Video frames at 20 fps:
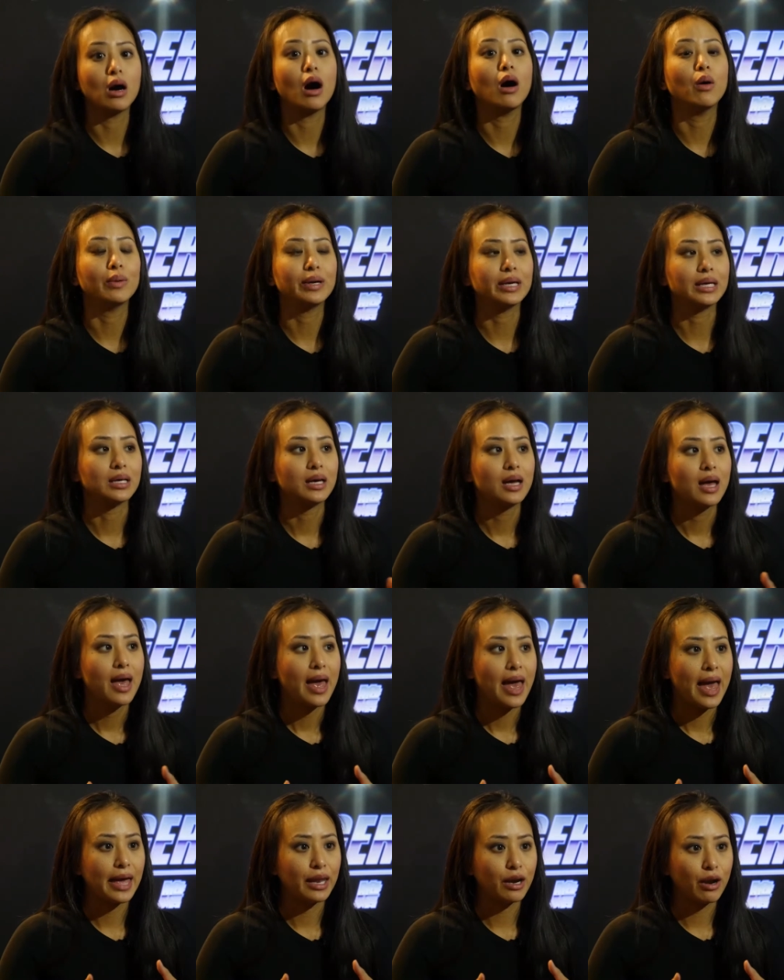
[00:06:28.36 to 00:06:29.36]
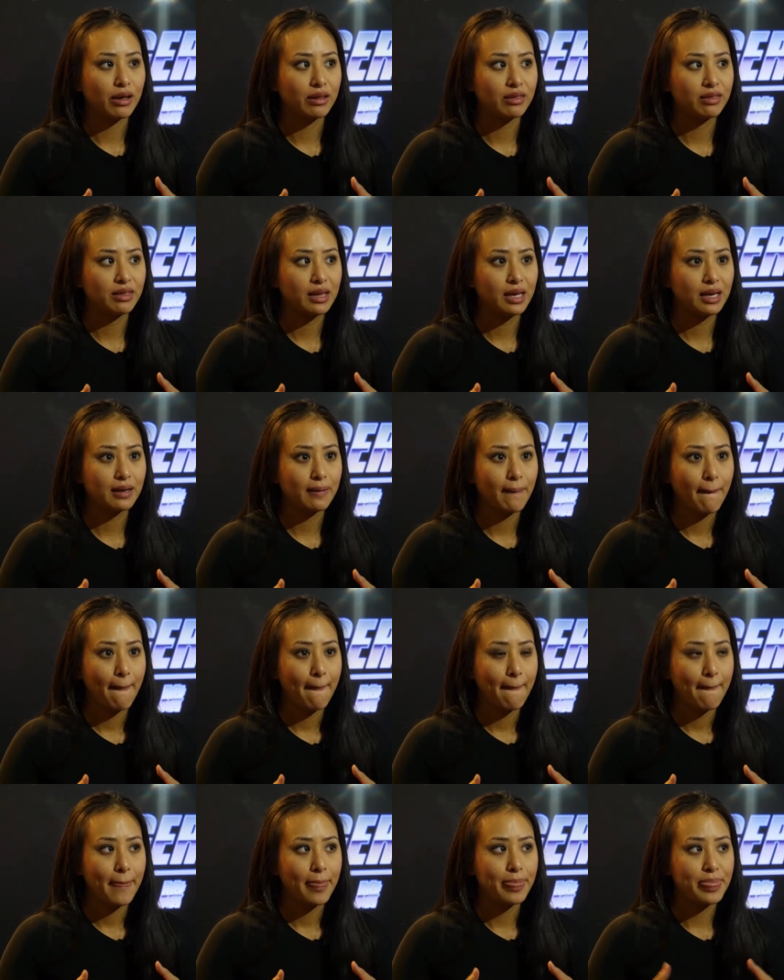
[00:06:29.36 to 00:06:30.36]
going. And I think
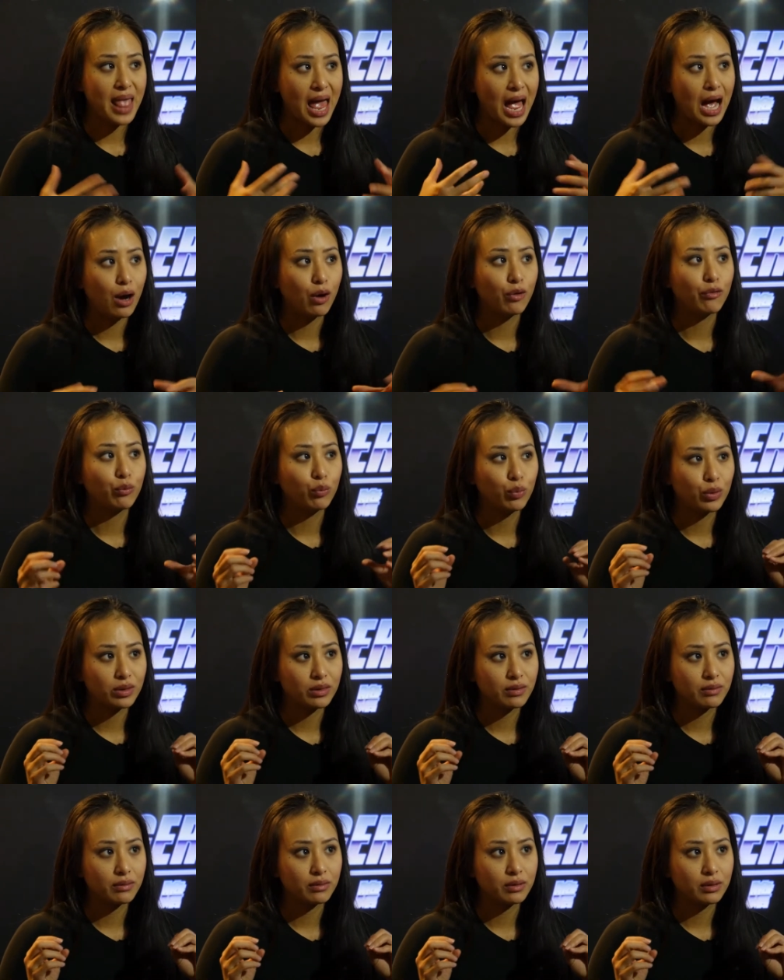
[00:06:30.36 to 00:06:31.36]
now with